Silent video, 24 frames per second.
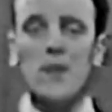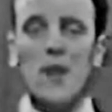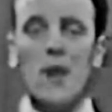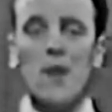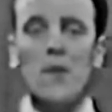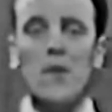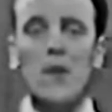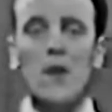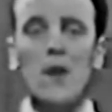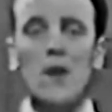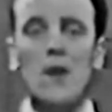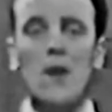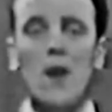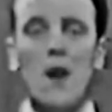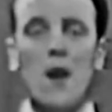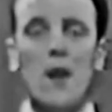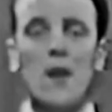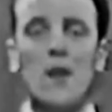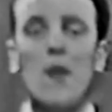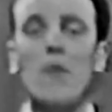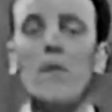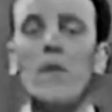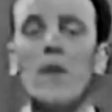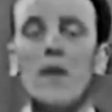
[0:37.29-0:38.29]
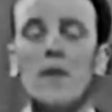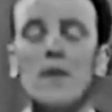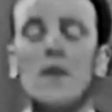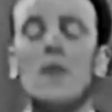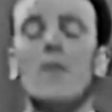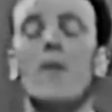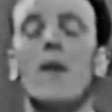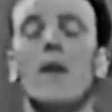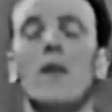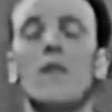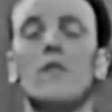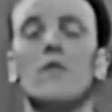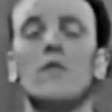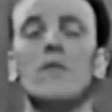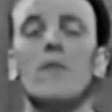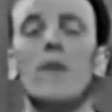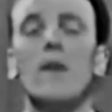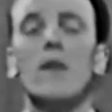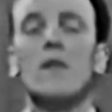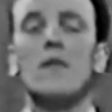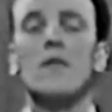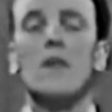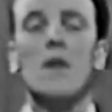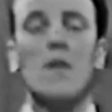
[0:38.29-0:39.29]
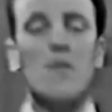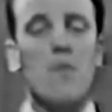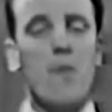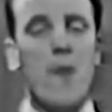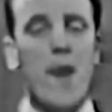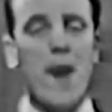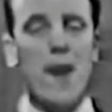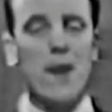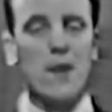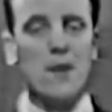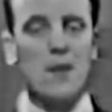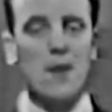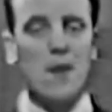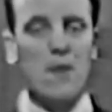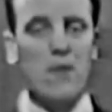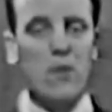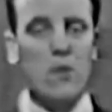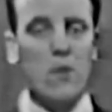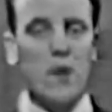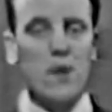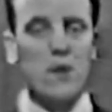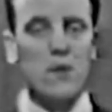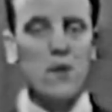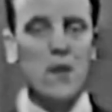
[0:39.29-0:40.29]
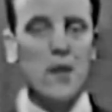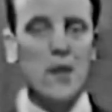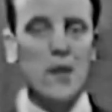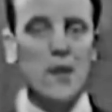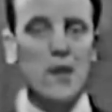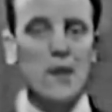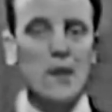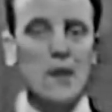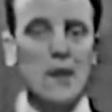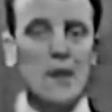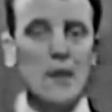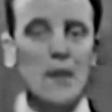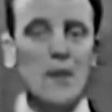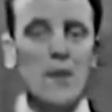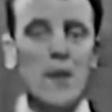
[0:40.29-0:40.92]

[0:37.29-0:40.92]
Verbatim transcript: Now, it obviously made a tremendous impact on everyone who heard it.